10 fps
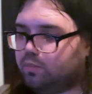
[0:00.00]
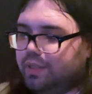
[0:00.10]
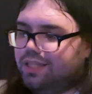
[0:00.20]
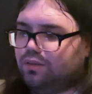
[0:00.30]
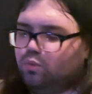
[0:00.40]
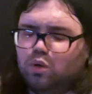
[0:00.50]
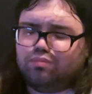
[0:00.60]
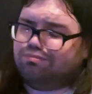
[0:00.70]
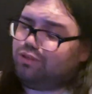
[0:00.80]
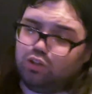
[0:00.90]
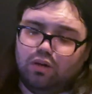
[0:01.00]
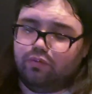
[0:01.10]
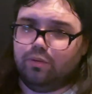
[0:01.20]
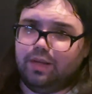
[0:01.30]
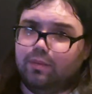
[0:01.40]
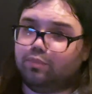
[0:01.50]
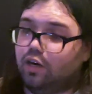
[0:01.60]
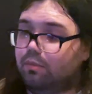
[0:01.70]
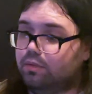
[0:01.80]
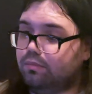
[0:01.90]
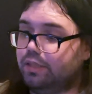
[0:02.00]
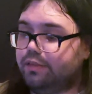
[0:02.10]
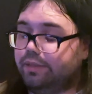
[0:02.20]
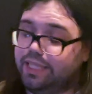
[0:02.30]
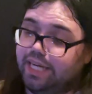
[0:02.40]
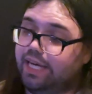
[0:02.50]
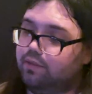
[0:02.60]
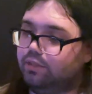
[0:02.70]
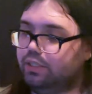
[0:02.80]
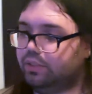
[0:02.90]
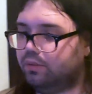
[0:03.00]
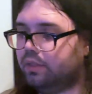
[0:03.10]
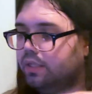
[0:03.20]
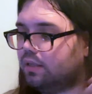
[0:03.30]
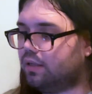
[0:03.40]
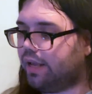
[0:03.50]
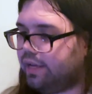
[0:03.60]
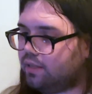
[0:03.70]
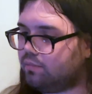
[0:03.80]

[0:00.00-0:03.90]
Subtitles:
beating won't solve the main problem, but they kind of have to do. And